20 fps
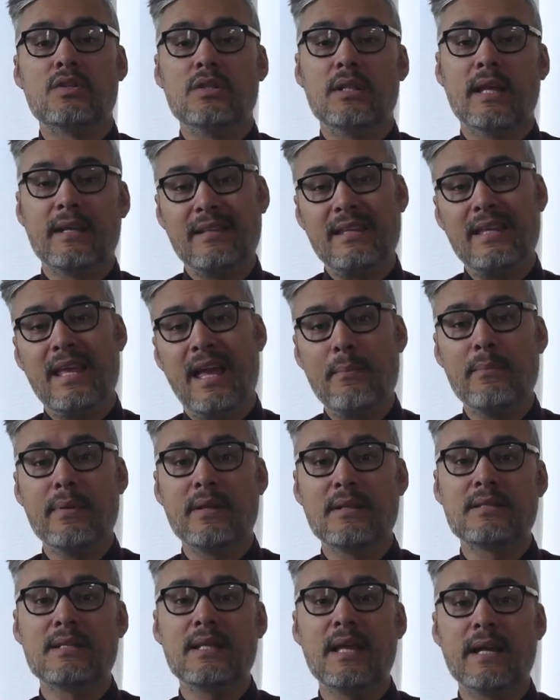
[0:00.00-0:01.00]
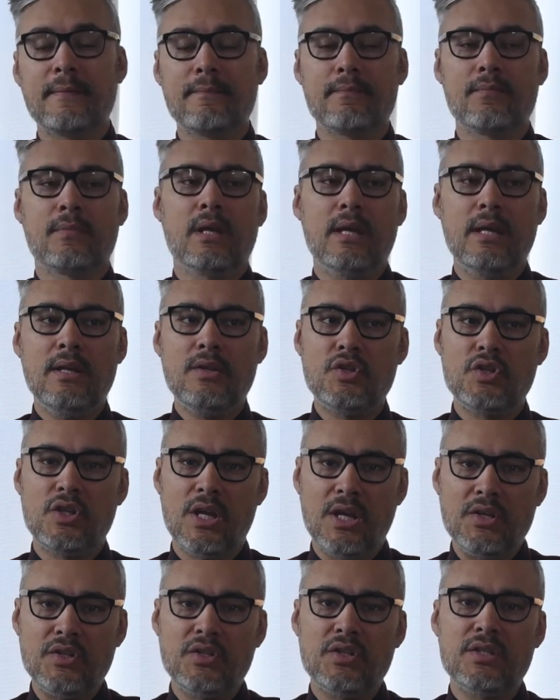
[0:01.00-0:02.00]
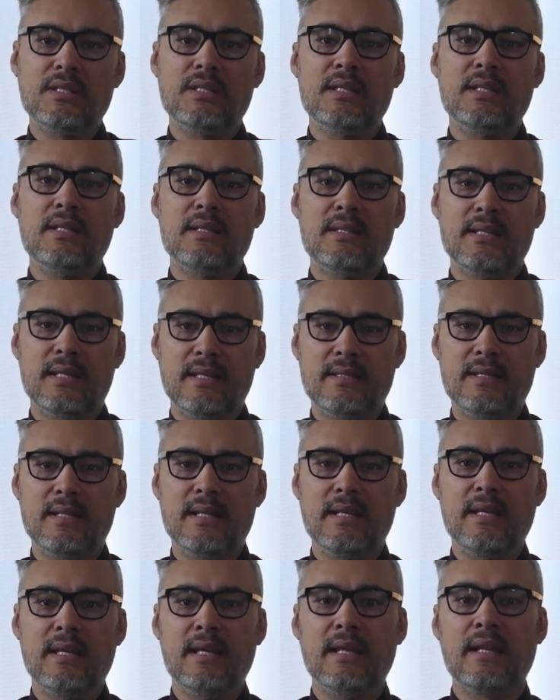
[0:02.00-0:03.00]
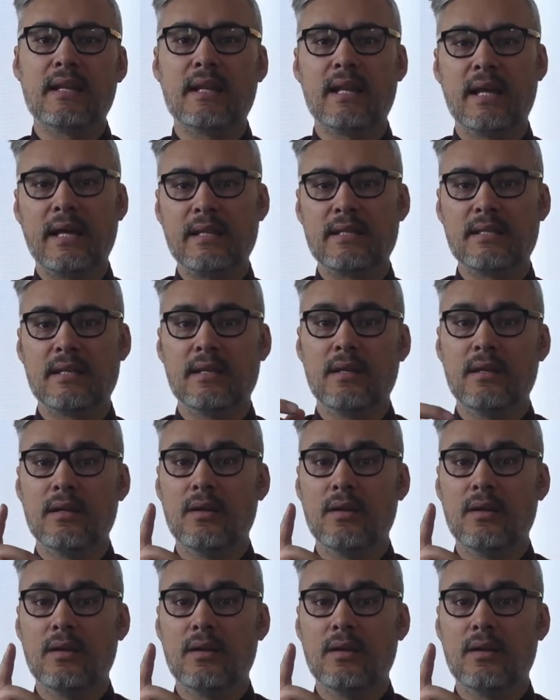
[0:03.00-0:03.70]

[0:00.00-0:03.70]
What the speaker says: like the ambience light, it changes the intensity in light